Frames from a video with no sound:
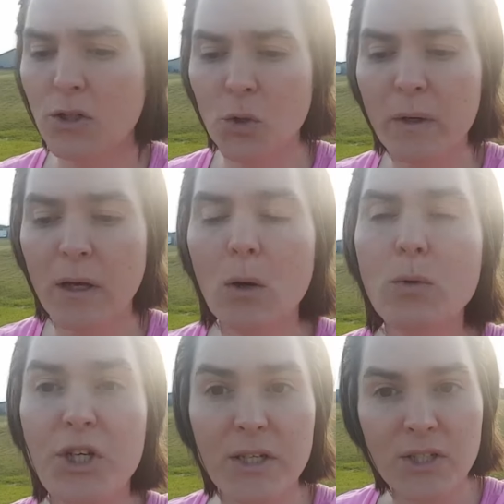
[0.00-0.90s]
can join the
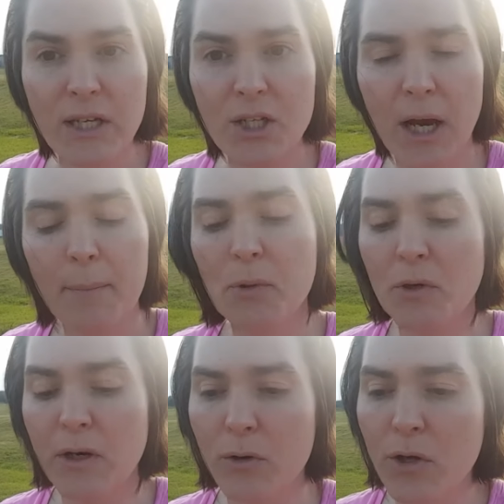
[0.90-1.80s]
OGC
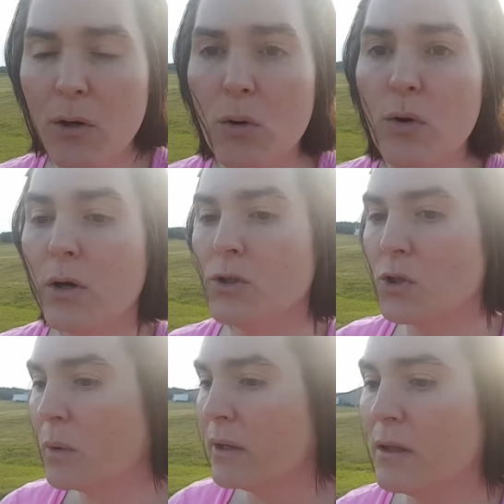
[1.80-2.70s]
chapter near you. You can
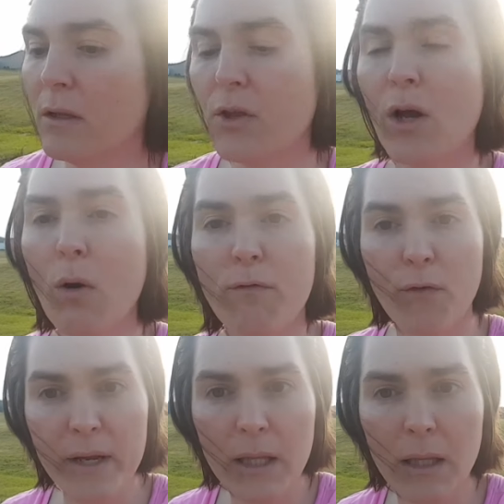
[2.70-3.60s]
join the Go
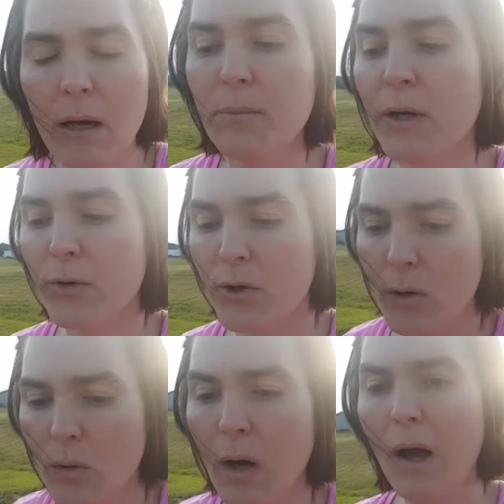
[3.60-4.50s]
Free Club near
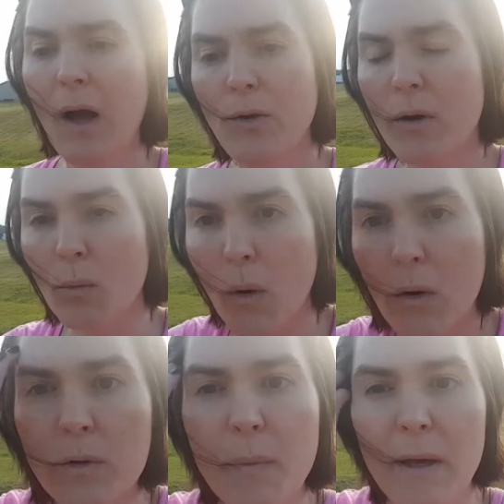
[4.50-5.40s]
you. You can
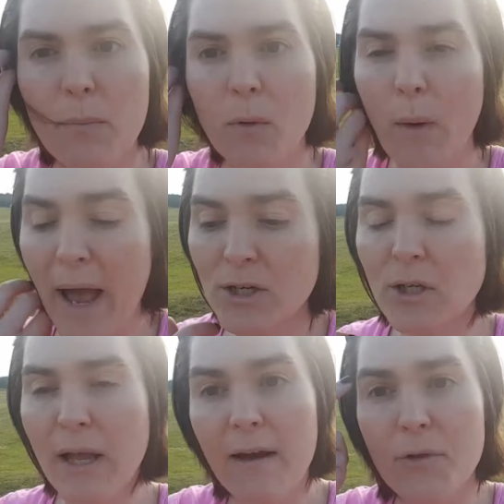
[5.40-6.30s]
work with people who
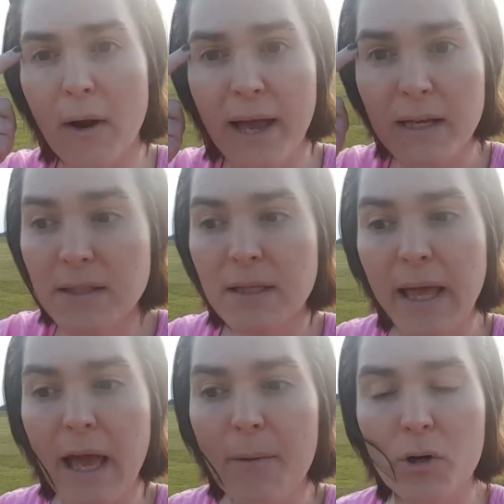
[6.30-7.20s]
actually have their heads in the
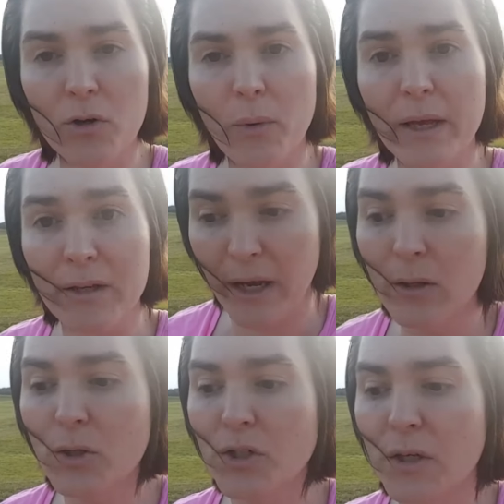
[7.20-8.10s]
game and are doing
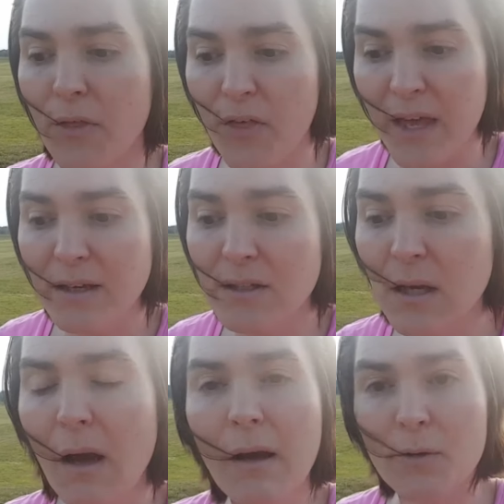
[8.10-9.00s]
intelligent
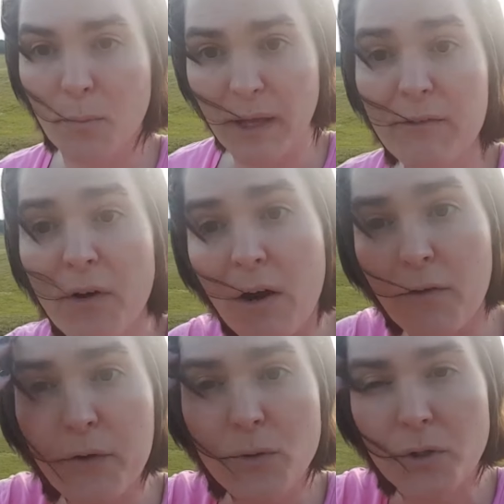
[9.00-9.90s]
things to plan for
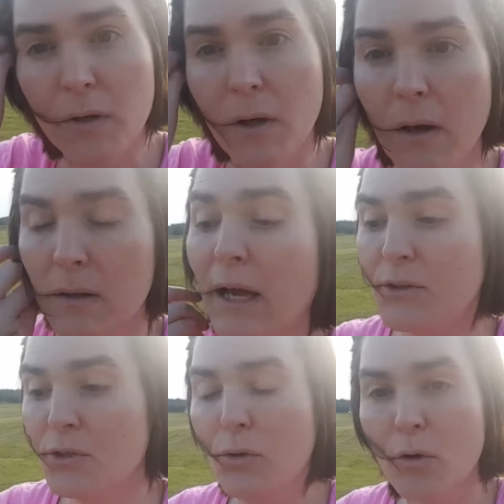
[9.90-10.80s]
our future, like
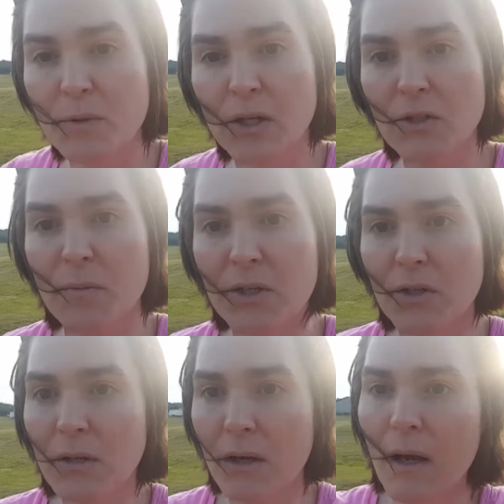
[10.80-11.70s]
the two groups I just
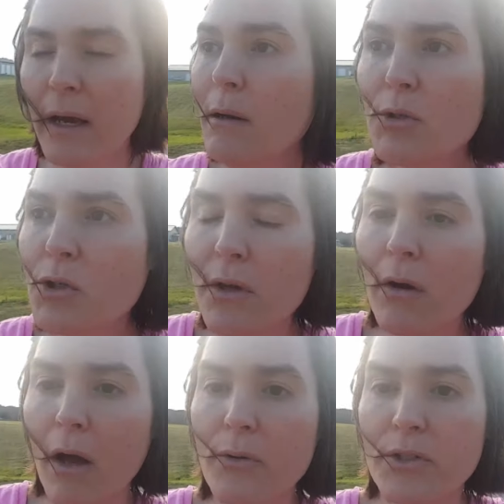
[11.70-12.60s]
mentioned. And I'm sure
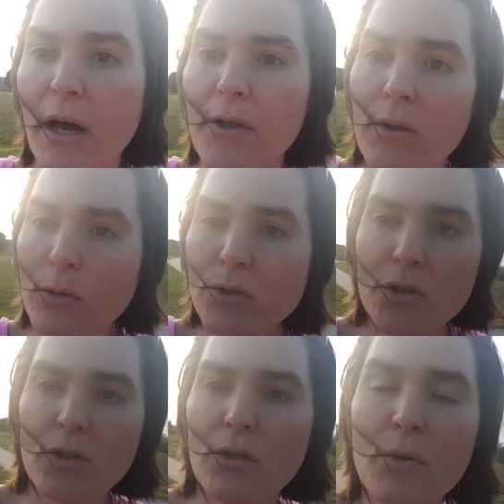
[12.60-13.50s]
there are others out there. Those are
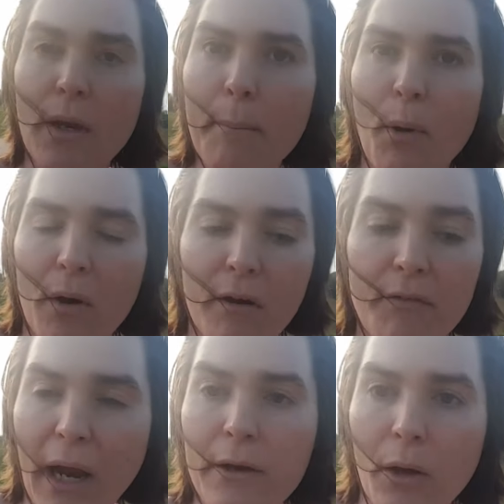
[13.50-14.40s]
just the two that I'm part
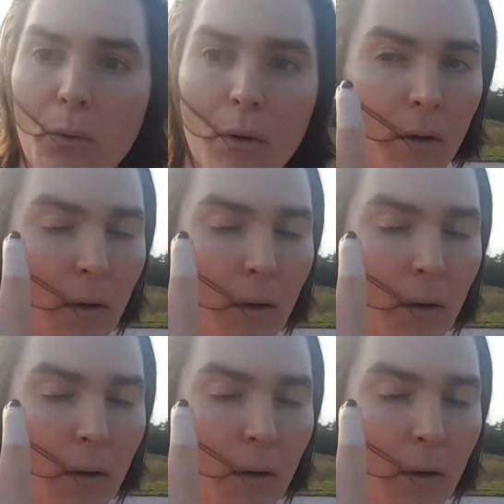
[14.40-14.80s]
of that I know.